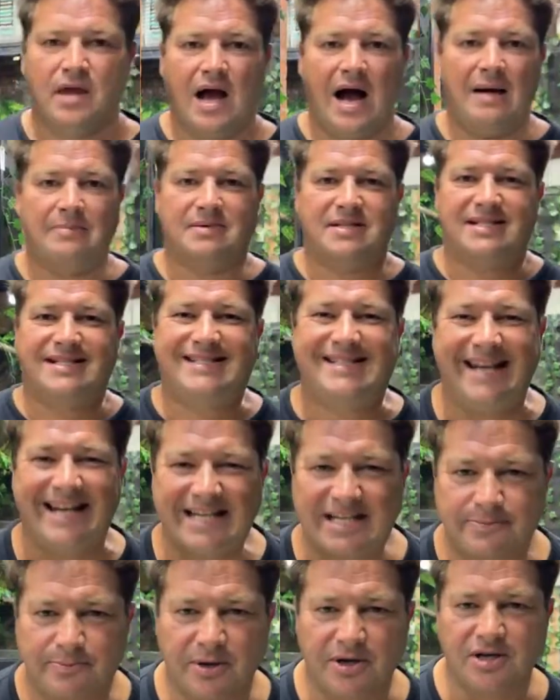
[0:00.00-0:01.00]
I'm
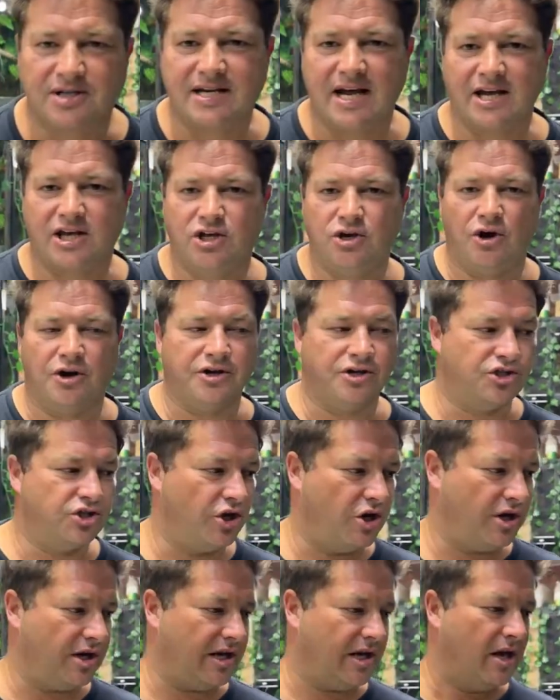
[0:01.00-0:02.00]
desperate to take you on a
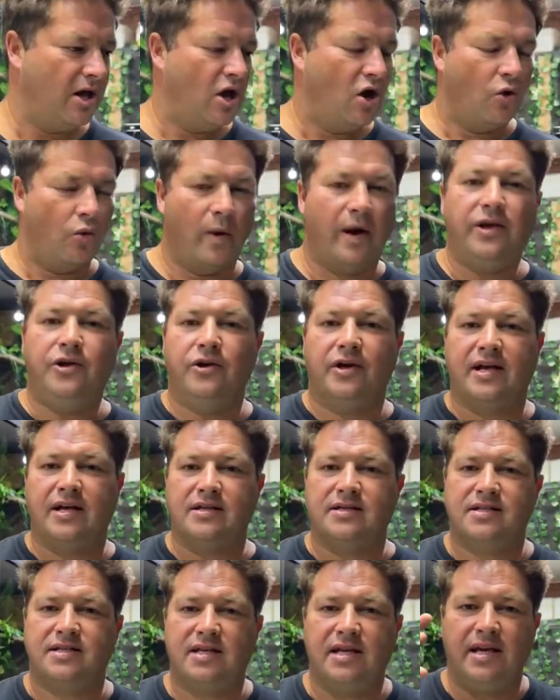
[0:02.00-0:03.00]
journey where you can
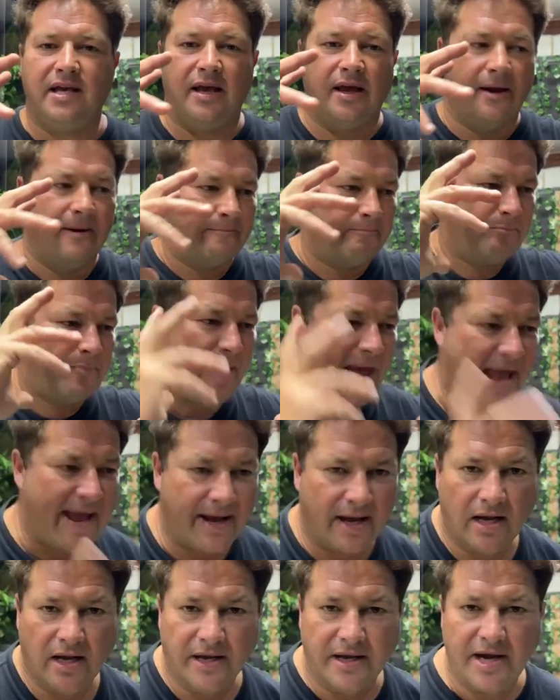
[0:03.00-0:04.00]
see
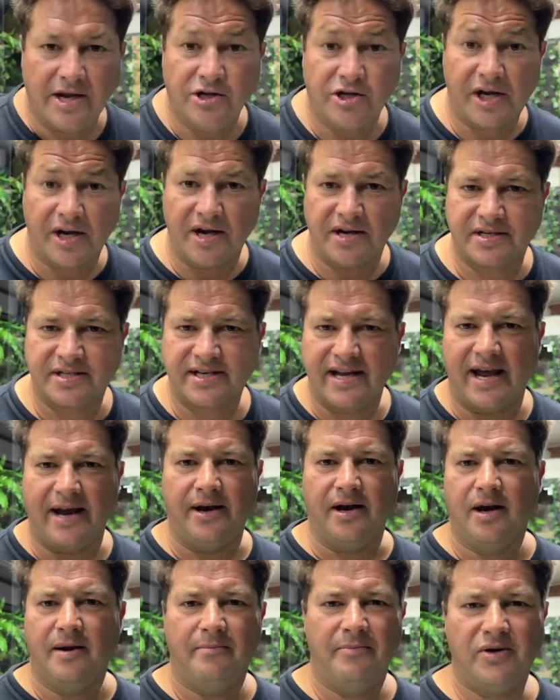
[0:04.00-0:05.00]
pangolin and you can
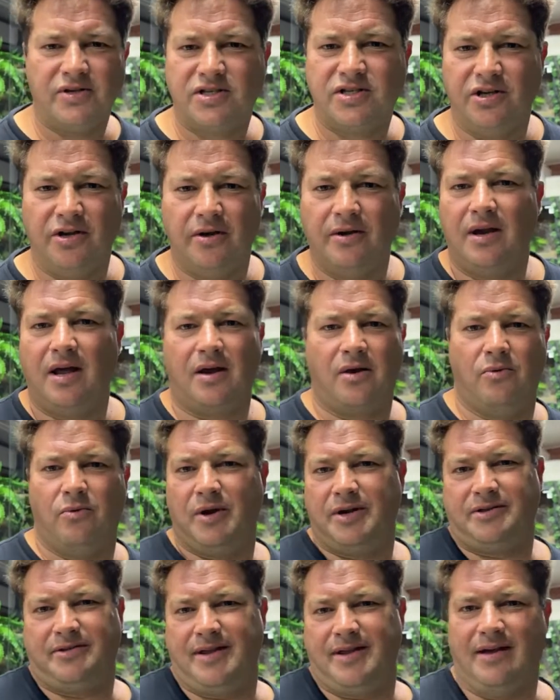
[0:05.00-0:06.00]
understand. Most of you are like,
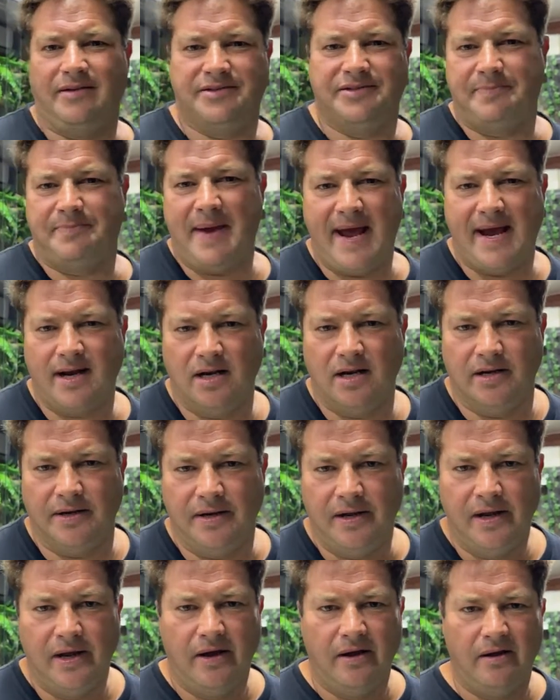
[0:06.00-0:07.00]
what the hell's a
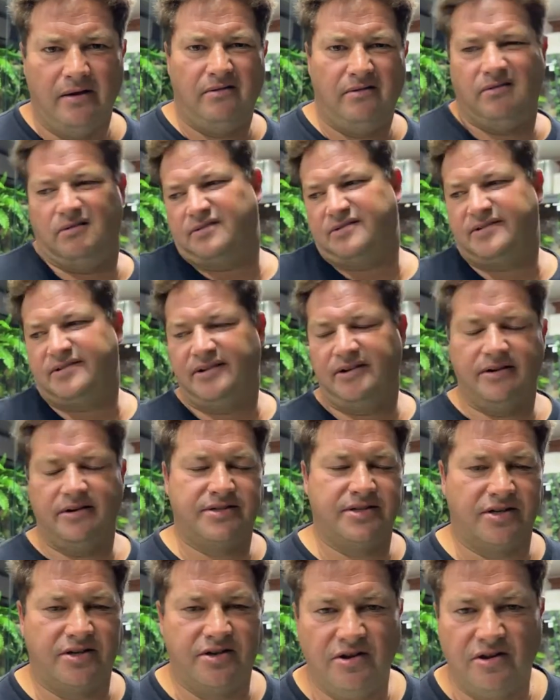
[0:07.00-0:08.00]
pangolin? Oh, so you know,
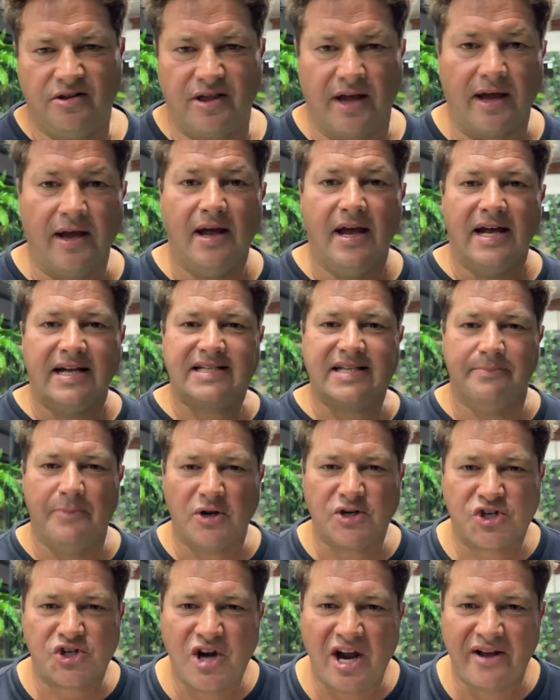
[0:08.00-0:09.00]
it's a cute thing. It's the
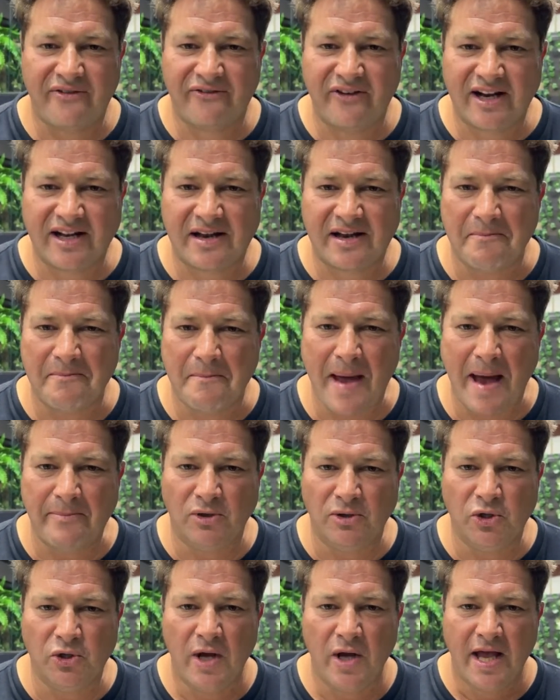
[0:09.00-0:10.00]
most trafficked
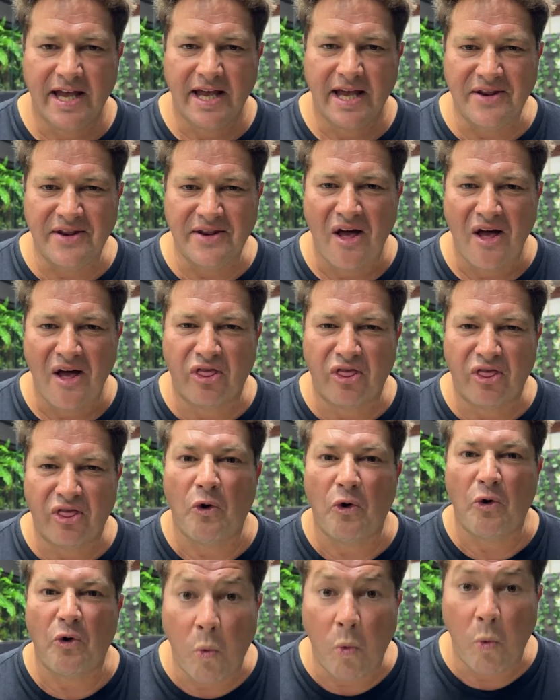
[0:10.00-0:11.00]
mammal in the
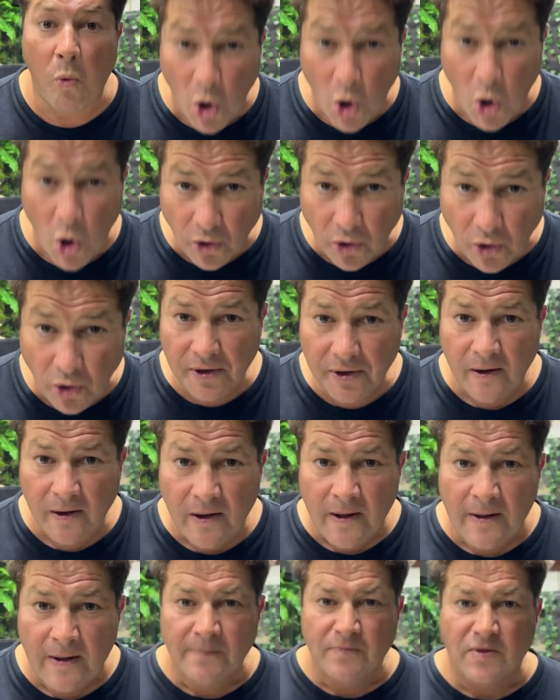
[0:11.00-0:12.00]
world.
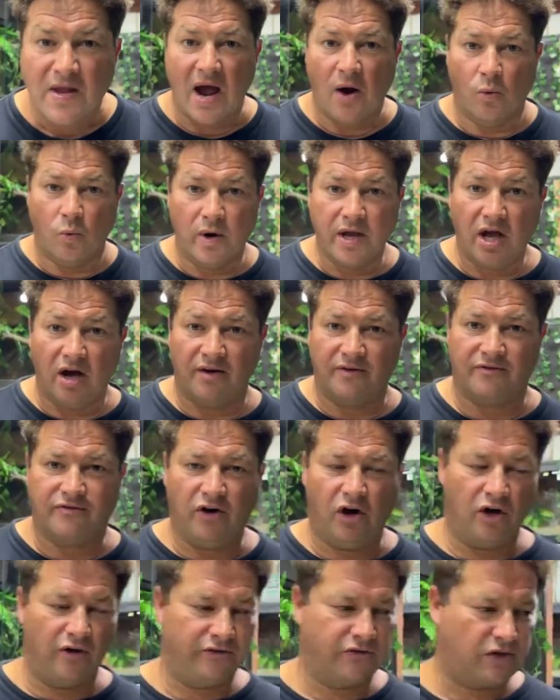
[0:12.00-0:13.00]
And we are
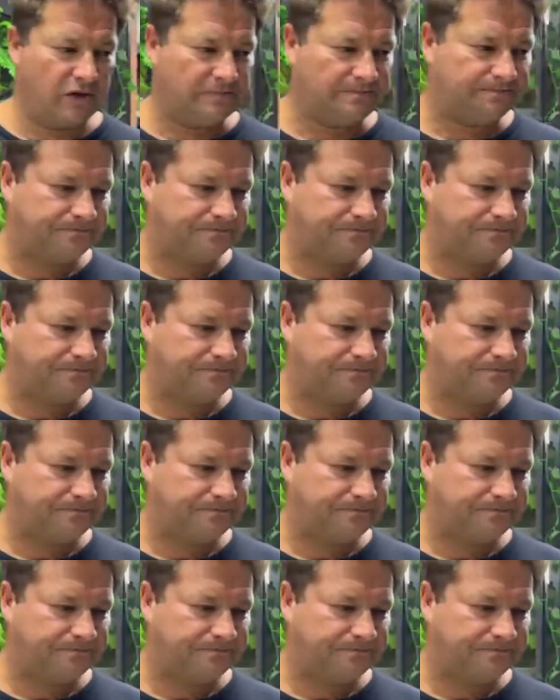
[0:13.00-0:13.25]
involved